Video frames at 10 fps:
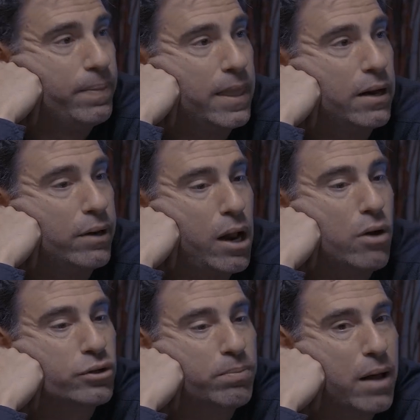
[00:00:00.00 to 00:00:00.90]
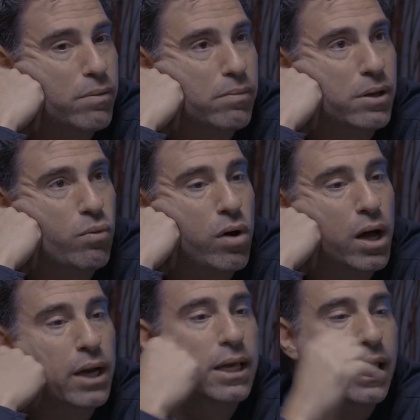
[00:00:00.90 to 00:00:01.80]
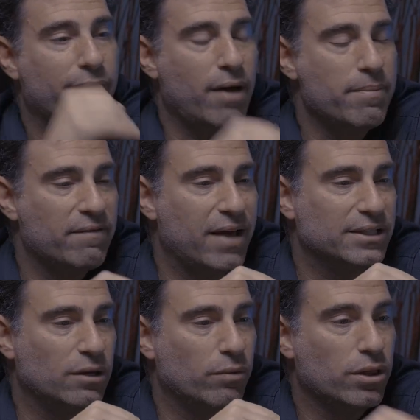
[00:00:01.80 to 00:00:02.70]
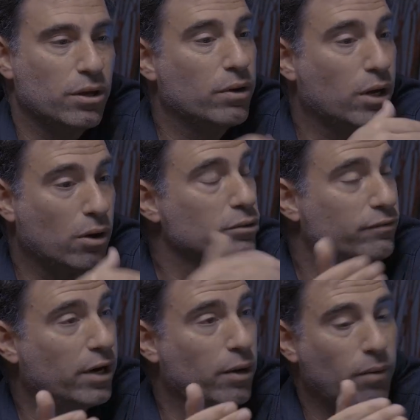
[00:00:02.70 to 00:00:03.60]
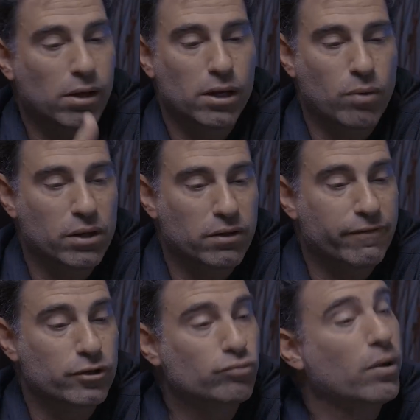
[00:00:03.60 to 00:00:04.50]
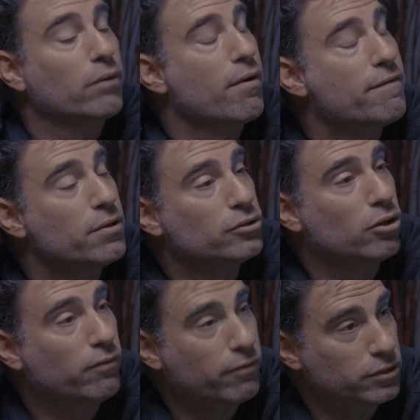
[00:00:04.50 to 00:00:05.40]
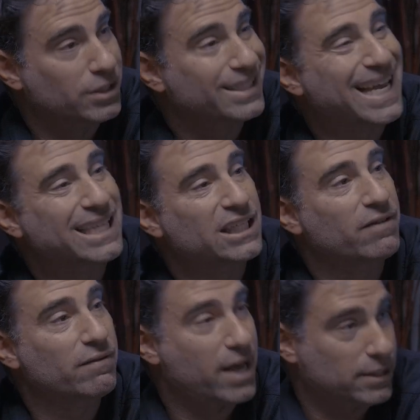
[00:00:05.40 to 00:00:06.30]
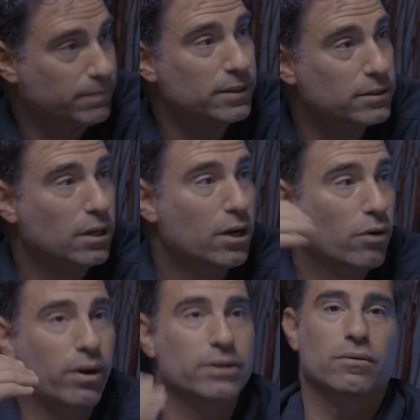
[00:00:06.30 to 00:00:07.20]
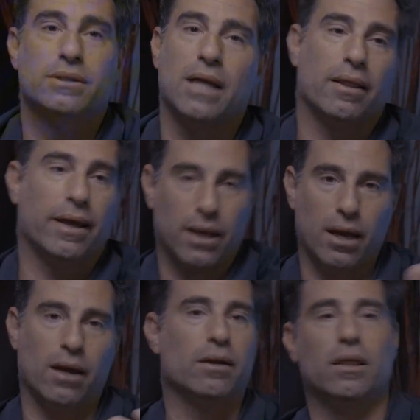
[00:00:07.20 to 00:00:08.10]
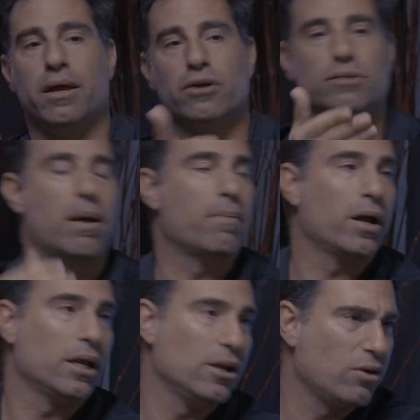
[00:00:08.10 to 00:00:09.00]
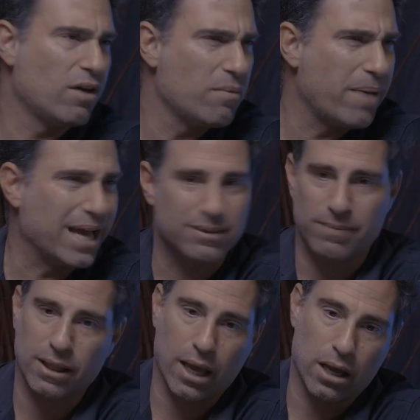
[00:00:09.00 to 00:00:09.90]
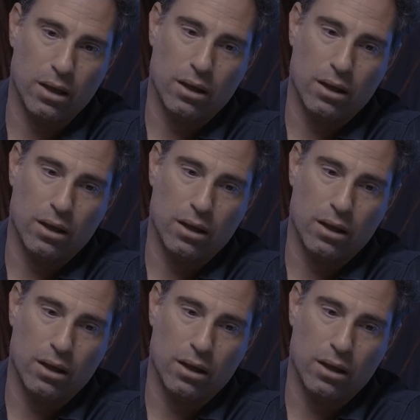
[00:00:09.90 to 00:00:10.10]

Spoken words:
I'd also probably want, if I'm investing with you and it goes very well, I'd want the first right of refusal for successive investments, right? So it's not like, hey, here's my money and you give it back to me in